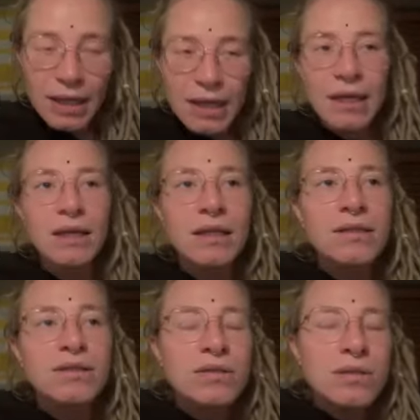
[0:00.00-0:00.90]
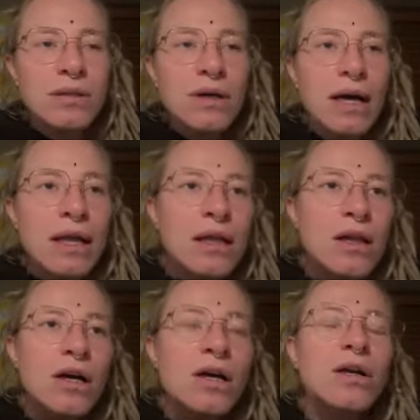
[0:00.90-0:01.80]
Yeah, they do a
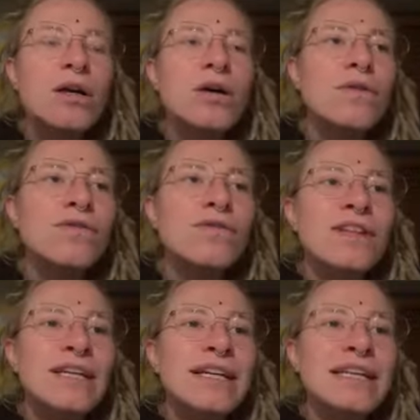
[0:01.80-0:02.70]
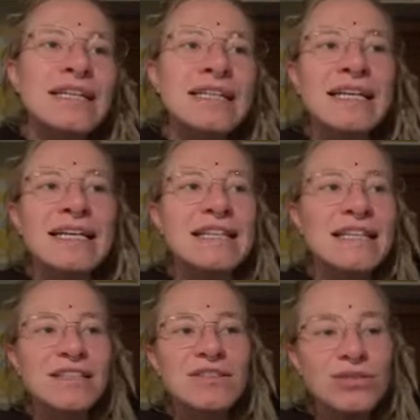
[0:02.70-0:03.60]
lot of, like,
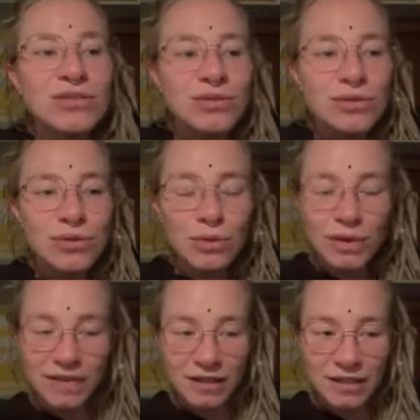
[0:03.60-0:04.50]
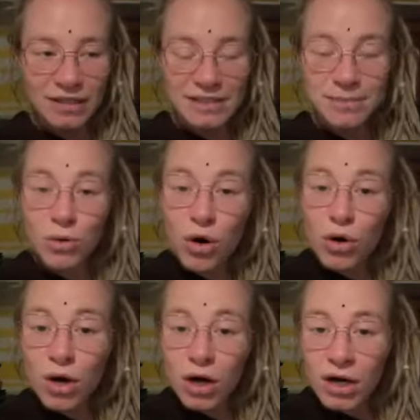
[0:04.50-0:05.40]
they do with the
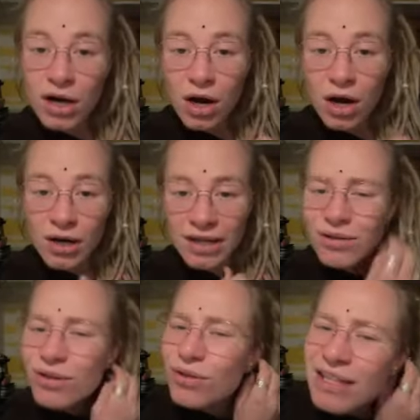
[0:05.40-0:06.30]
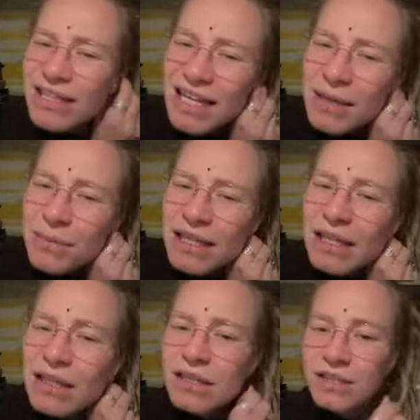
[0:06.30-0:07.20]
smoke. I don't know the name in
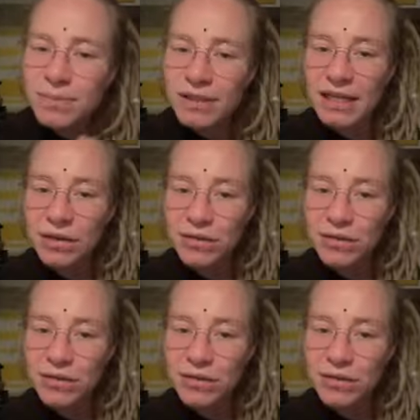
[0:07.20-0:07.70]
English, but like